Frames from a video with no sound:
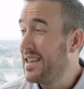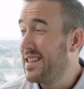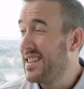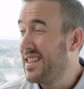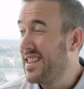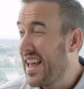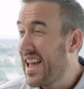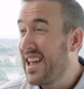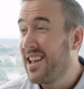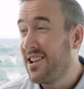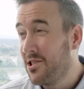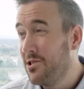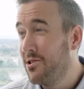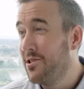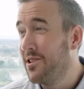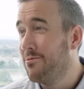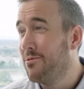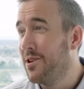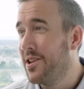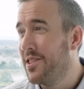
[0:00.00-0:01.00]
And that
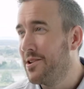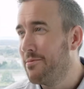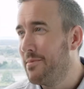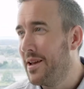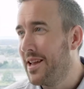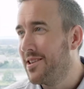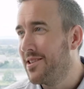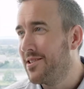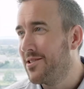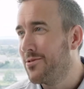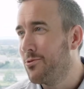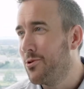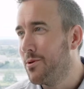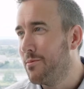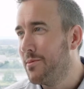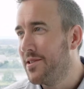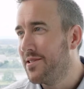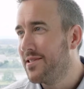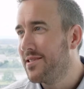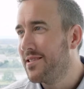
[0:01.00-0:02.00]
included one of their maintenance
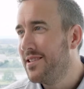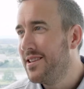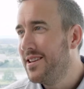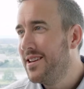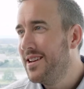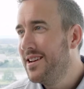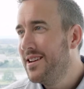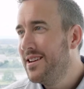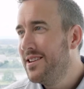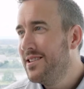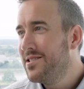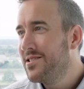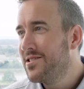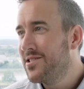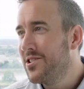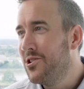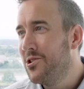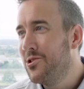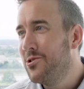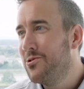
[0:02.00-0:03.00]
foremen.
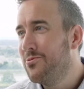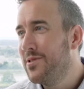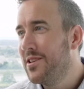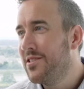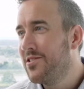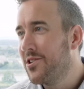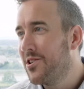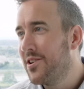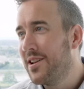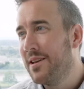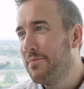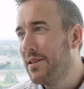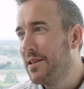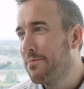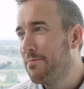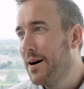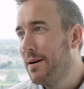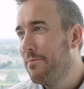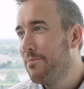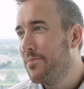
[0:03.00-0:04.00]
So we started up these
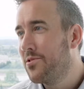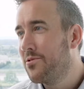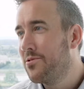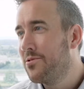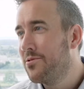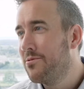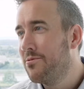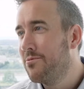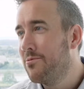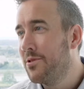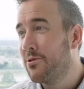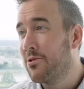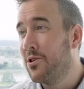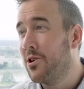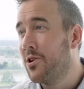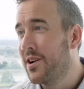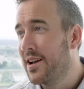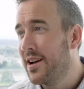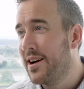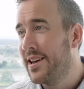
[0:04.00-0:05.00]
pumps, we were
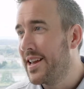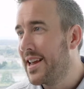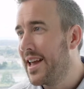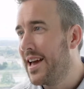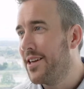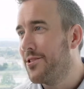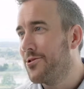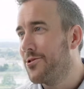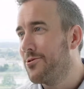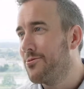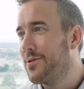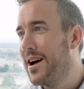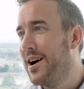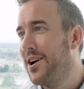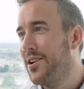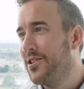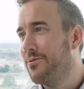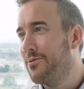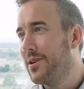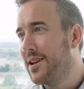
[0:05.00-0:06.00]
all kind of gathered
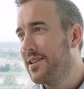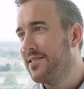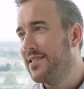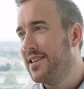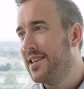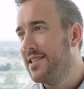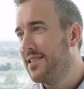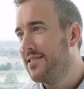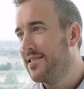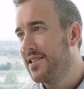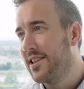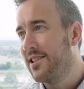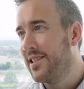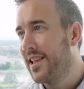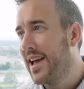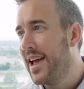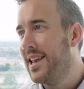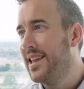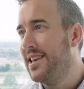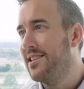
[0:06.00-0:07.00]
around, and we could see these little
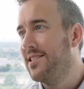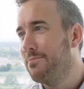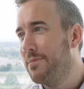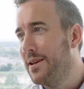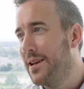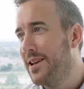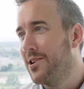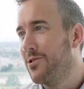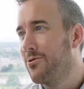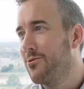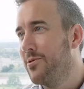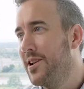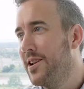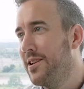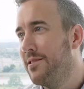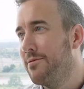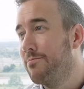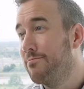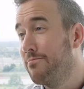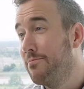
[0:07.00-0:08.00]
eddies being
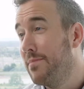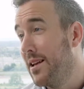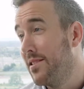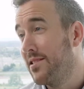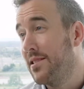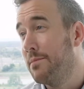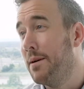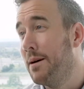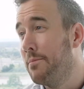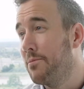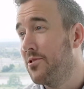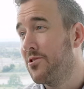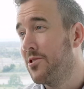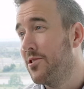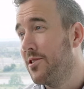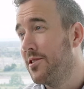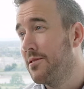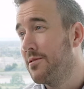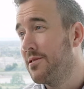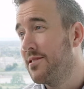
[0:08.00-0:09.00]
created as the pumps
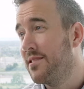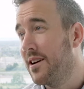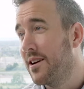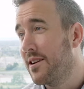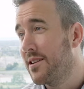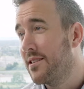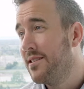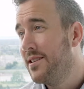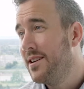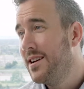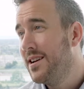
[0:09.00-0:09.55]
started to suck.